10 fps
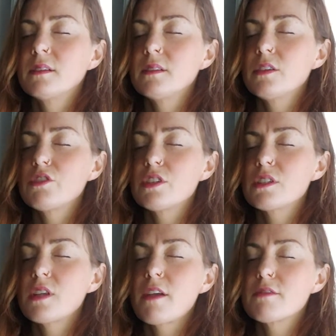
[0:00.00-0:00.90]
So
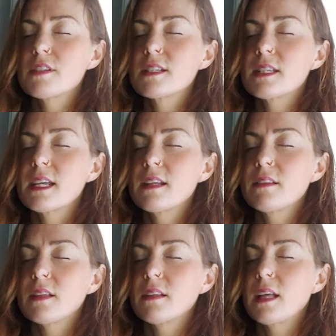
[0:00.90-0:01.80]
just noticing
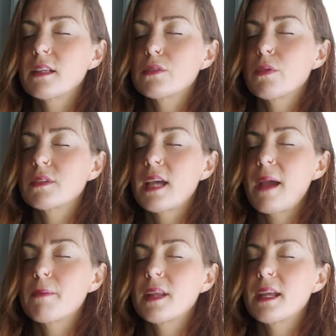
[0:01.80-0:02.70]
that that's what's
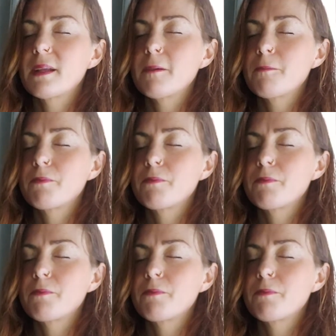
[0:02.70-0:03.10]
happening,